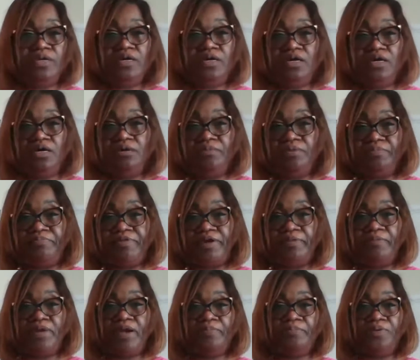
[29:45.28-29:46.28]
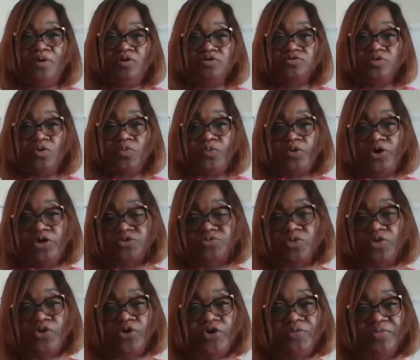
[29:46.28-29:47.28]
it break my bones or words
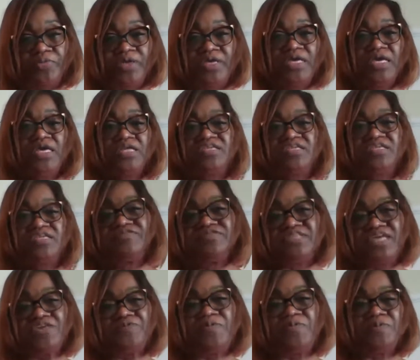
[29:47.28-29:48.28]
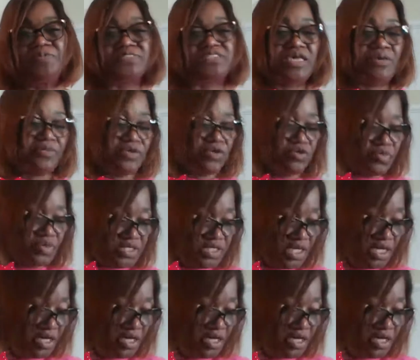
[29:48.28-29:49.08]
won't hurt me. Some of the things people say when you've been